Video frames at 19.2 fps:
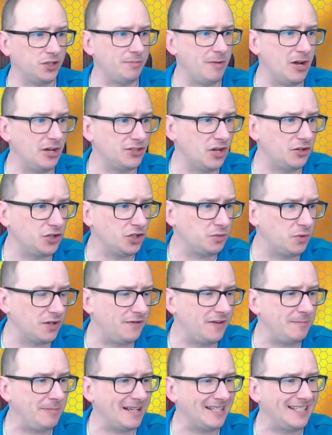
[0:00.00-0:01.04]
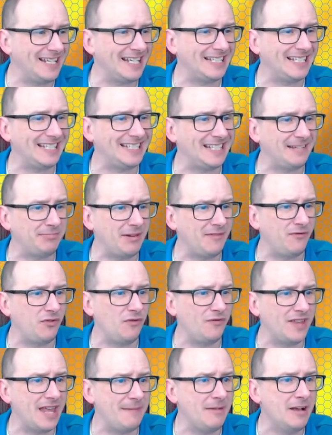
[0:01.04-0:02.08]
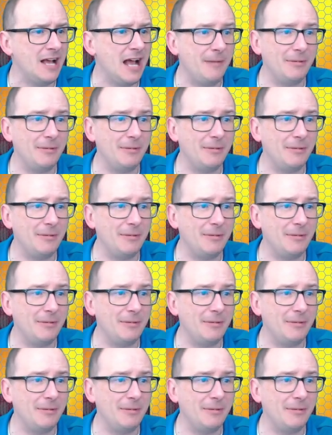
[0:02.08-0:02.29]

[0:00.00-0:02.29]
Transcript: Spurs, though, just 1 defeat past 6, 67% form for them.